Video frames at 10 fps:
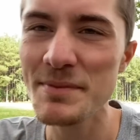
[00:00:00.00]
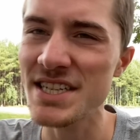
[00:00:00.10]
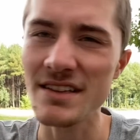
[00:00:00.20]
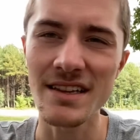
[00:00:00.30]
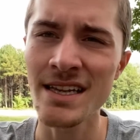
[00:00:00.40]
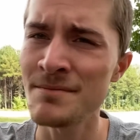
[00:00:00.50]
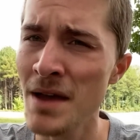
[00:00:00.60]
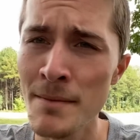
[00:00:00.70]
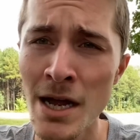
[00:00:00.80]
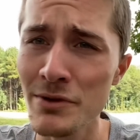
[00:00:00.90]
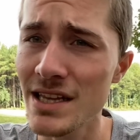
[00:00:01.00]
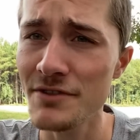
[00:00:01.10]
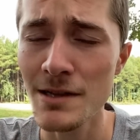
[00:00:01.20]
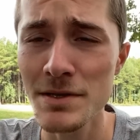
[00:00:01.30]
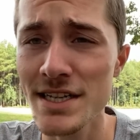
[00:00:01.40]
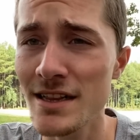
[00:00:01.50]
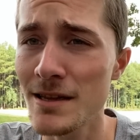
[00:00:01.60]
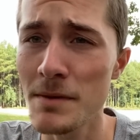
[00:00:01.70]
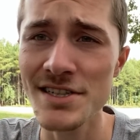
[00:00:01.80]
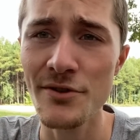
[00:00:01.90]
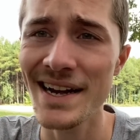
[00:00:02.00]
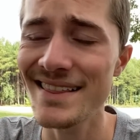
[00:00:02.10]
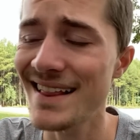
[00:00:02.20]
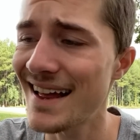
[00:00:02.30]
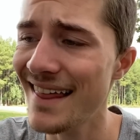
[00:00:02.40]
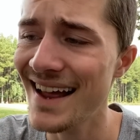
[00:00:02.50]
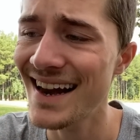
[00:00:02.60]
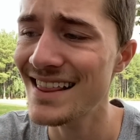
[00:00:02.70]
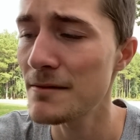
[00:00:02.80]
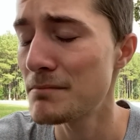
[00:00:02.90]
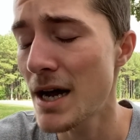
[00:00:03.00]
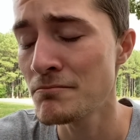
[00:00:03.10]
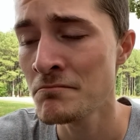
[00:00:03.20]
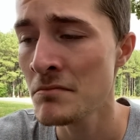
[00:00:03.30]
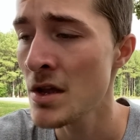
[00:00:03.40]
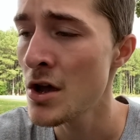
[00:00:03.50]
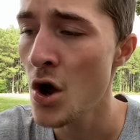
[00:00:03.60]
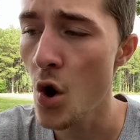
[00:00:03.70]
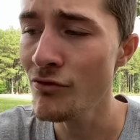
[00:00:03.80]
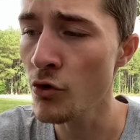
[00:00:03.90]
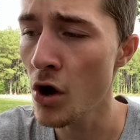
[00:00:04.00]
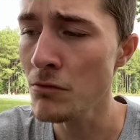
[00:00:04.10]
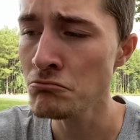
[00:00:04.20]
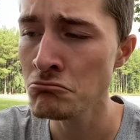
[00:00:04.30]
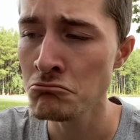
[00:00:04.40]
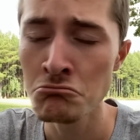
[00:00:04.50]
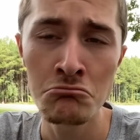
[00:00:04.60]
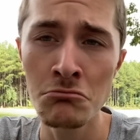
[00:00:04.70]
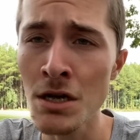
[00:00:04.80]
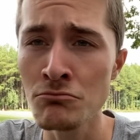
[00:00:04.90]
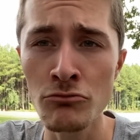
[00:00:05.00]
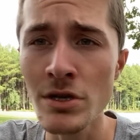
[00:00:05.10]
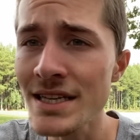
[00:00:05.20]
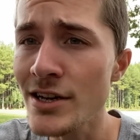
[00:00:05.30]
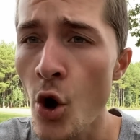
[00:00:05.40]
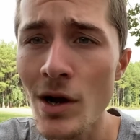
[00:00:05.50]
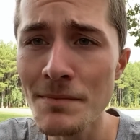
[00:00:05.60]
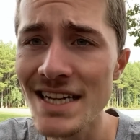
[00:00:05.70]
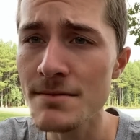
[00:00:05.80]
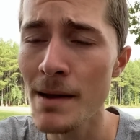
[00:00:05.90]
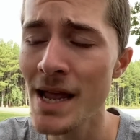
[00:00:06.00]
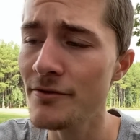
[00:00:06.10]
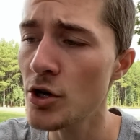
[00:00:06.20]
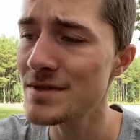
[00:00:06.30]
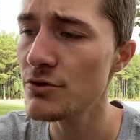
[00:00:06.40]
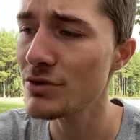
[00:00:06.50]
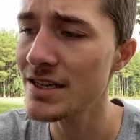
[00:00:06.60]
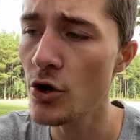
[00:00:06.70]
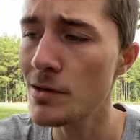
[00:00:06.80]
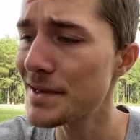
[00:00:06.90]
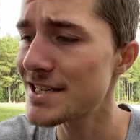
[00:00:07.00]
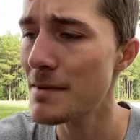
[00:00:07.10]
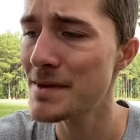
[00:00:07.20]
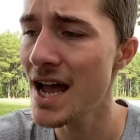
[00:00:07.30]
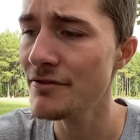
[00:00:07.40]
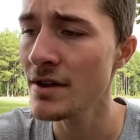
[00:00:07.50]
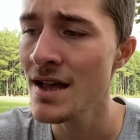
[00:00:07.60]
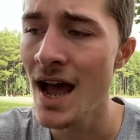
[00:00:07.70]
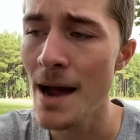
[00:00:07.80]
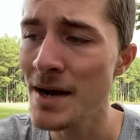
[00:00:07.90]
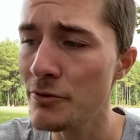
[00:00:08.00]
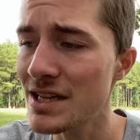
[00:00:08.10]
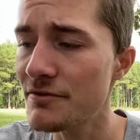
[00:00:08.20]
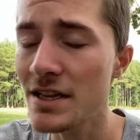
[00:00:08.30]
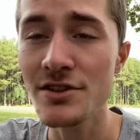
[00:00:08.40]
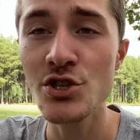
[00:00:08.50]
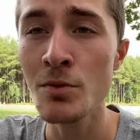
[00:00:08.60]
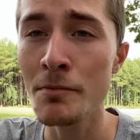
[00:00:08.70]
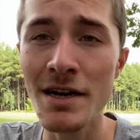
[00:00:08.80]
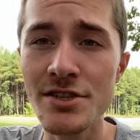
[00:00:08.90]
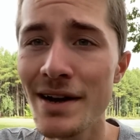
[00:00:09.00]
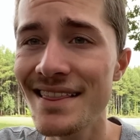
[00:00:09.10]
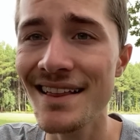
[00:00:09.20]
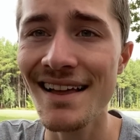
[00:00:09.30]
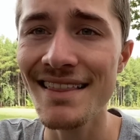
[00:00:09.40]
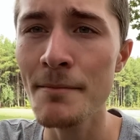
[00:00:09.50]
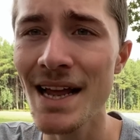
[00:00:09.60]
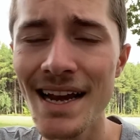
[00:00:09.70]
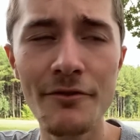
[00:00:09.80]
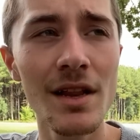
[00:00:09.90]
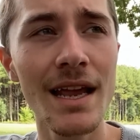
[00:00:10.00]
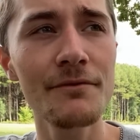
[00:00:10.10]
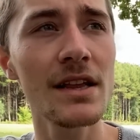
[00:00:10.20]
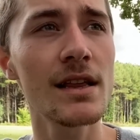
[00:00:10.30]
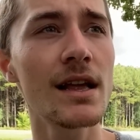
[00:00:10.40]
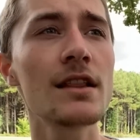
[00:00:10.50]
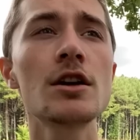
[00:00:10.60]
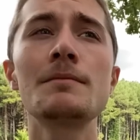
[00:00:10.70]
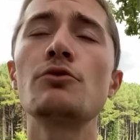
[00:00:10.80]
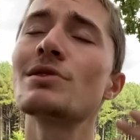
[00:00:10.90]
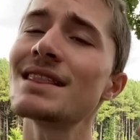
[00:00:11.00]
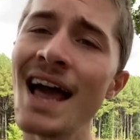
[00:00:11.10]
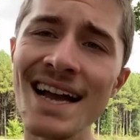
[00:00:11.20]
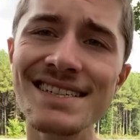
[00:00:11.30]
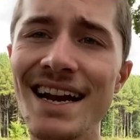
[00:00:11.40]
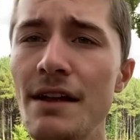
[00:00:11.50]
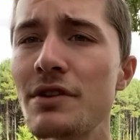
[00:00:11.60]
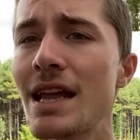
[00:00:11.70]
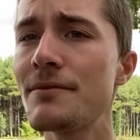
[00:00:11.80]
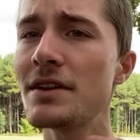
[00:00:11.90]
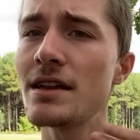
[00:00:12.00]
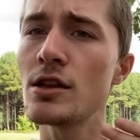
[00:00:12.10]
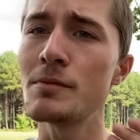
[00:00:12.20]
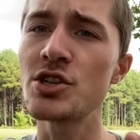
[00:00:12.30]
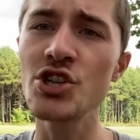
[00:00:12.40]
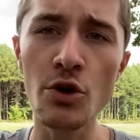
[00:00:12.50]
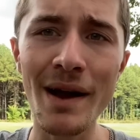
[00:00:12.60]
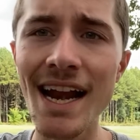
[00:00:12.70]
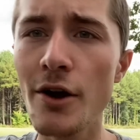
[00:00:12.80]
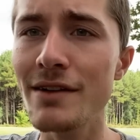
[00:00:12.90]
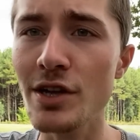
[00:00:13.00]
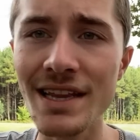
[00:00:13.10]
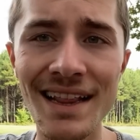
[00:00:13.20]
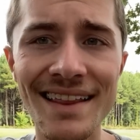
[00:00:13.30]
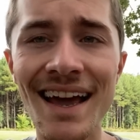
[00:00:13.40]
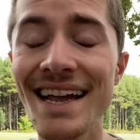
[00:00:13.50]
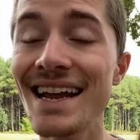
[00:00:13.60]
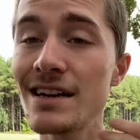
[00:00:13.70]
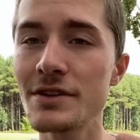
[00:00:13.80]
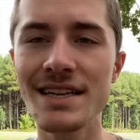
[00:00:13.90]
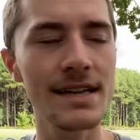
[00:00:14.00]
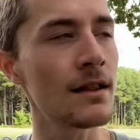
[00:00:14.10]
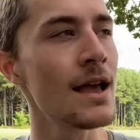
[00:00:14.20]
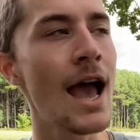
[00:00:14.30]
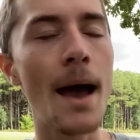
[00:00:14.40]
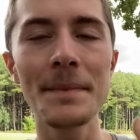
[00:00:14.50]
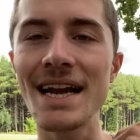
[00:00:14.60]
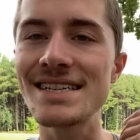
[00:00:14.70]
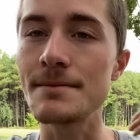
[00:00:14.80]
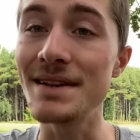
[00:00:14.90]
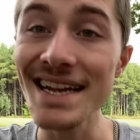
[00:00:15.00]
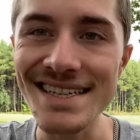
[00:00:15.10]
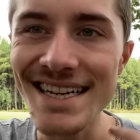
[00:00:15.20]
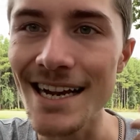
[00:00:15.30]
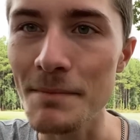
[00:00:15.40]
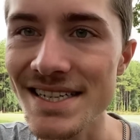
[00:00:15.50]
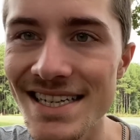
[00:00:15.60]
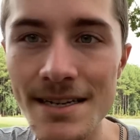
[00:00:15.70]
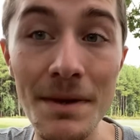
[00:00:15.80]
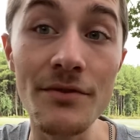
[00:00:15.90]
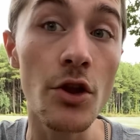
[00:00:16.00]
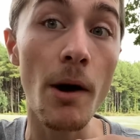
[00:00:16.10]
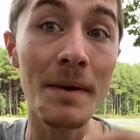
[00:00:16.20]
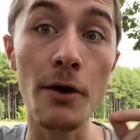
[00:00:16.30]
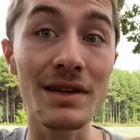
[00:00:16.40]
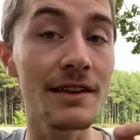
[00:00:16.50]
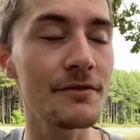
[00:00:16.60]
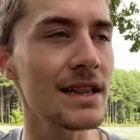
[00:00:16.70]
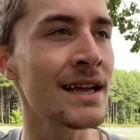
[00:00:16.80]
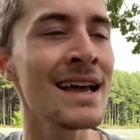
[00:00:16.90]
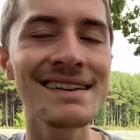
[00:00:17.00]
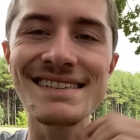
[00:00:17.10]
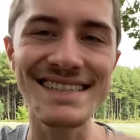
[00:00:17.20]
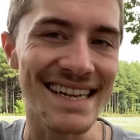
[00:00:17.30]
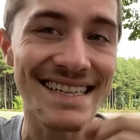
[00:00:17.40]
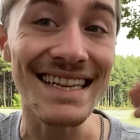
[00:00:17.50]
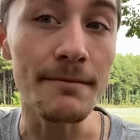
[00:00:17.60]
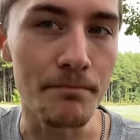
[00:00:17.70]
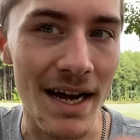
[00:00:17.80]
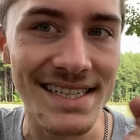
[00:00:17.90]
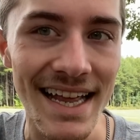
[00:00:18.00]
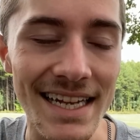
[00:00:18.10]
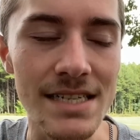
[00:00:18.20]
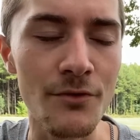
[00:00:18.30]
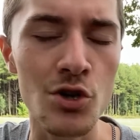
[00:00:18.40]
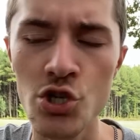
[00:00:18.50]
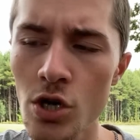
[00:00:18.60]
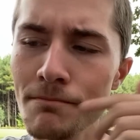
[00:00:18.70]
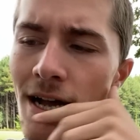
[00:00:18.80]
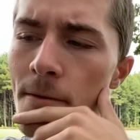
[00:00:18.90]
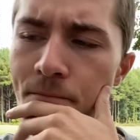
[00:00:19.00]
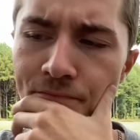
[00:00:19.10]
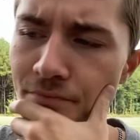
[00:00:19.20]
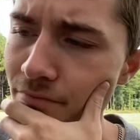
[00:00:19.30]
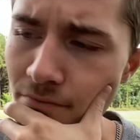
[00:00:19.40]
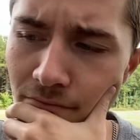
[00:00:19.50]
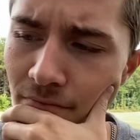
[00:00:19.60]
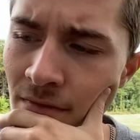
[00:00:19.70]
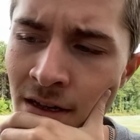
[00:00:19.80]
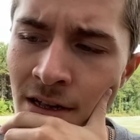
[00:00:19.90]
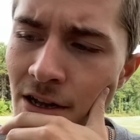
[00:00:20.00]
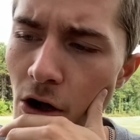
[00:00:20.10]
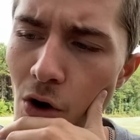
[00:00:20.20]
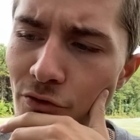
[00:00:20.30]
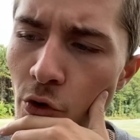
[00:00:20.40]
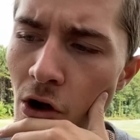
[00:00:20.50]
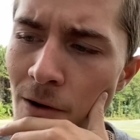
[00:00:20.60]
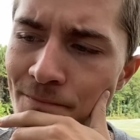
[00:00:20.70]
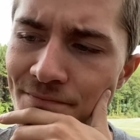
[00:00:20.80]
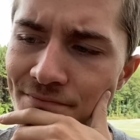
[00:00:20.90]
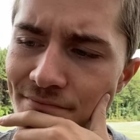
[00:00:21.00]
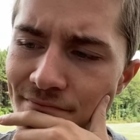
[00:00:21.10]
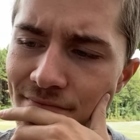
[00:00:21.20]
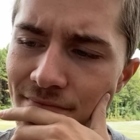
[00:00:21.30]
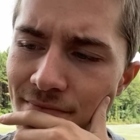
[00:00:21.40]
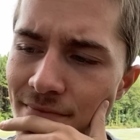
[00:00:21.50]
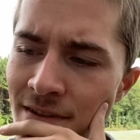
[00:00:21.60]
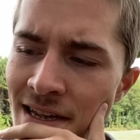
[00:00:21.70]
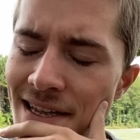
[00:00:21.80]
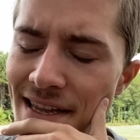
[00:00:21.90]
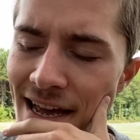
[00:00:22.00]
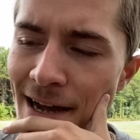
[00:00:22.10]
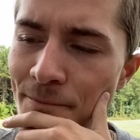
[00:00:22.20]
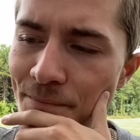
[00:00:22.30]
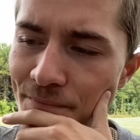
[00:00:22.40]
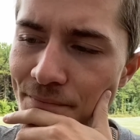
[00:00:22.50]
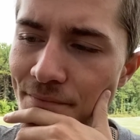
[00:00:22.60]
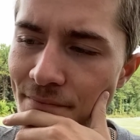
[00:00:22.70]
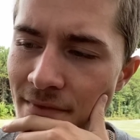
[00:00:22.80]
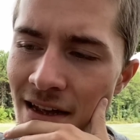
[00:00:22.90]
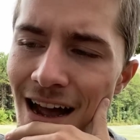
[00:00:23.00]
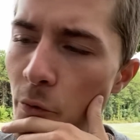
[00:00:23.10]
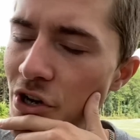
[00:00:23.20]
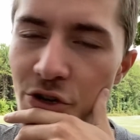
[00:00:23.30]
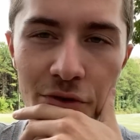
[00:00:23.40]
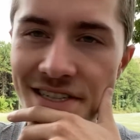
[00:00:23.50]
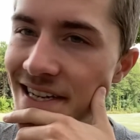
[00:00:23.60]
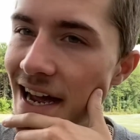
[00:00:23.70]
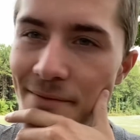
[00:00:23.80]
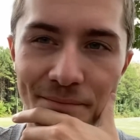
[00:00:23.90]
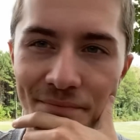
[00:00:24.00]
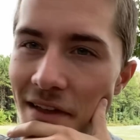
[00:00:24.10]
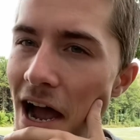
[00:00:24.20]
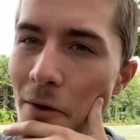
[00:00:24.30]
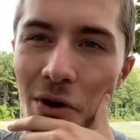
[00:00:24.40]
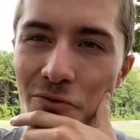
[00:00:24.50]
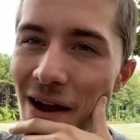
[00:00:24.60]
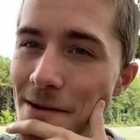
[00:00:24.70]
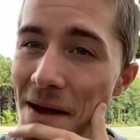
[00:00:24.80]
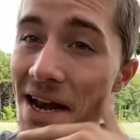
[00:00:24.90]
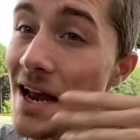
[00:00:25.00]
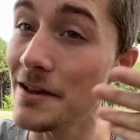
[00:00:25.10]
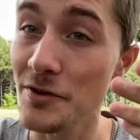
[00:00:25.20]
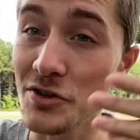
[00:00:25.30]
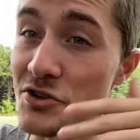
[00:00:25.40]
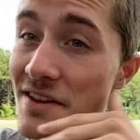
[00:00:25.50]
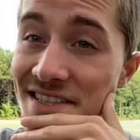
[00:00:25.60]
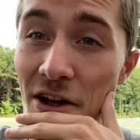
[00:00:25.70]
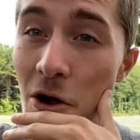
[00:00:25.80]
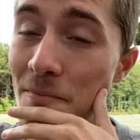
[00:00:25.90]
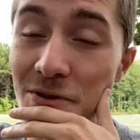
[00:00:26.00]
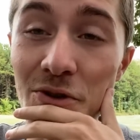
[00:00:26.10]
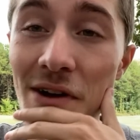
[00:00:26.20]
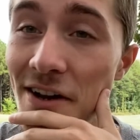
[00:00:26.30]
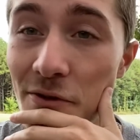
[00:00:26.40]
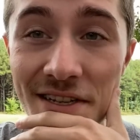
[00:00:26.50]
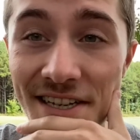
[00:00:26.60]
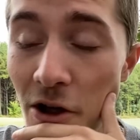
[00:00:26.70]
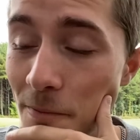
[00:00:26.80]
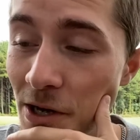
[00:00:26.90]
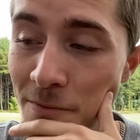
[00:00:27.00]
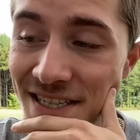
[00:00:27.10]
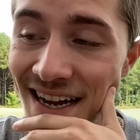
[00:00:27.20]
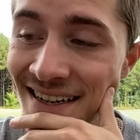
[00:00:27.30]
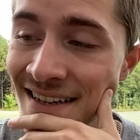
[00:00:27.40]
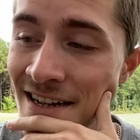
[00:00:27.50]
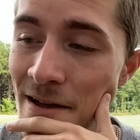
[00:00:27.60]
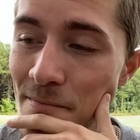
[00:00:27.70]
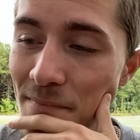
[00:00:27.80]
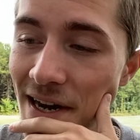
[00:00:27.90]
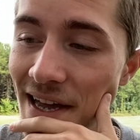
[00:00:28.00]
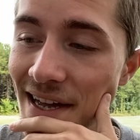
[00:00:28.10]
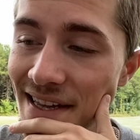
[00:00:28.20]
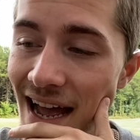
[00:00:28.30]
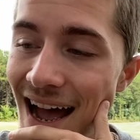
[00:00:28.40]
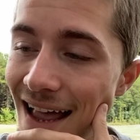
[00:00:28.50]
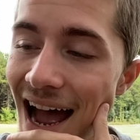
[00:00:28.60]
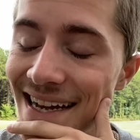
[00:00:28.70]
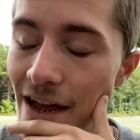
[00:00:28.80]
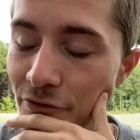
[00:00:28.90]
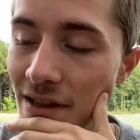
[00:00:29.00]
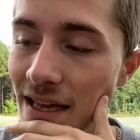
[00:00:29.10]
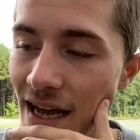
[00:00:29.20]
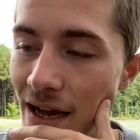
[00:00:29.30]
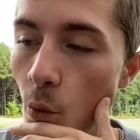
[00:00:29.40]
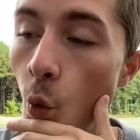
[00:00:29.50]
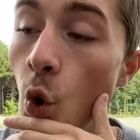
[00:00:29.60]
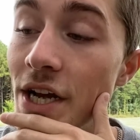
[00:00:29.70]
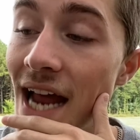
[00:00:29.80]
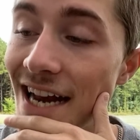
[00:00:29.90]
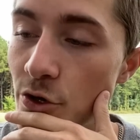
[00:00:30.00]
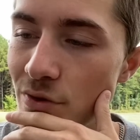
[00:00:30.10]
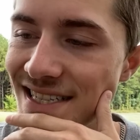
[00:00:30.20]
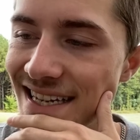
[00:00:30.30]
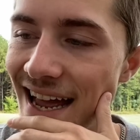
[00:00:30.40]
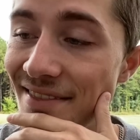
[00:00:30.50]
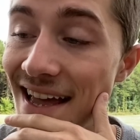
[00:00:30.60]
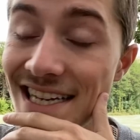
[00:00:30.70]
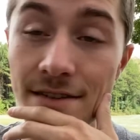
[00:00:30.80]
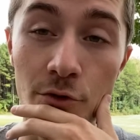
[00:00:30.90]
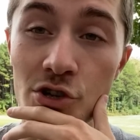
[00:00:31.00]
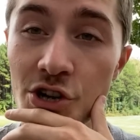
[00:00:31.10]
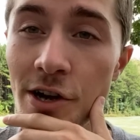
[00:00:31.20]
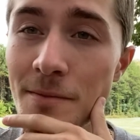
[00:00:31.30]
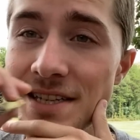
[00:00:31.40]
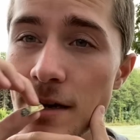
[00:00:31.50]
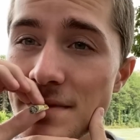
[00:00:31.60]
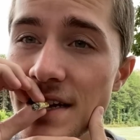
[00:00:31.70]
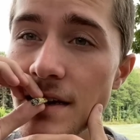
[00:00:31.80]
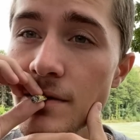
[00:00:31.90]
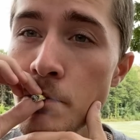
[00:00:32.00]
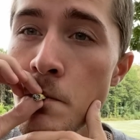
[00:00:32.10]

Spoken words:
particularly. I'm not really feeling particularly buzzed or anything like that kind of thing, but overall, yeah, really no complaints on my behalf, you know what I'm saying? Really no complaints on my behalf. I'm not really feeling super buzzed or anything like that, but I definitely am feeling a little bit relaxed. I definitely am feeling a little bit chill right now and everything like that. I can definitely tell I'm getting some nicotine in my system, even though I'm not really feeling distinctly buzzed, that is for sure. But overall, yeah, I wouldn't do this again. I wouldn't recommend any of y'all try this at home. Do not do this at home, you know what I'm saying? But yeah, I definitely would not do this again, that is for sure, you know what I'm saying?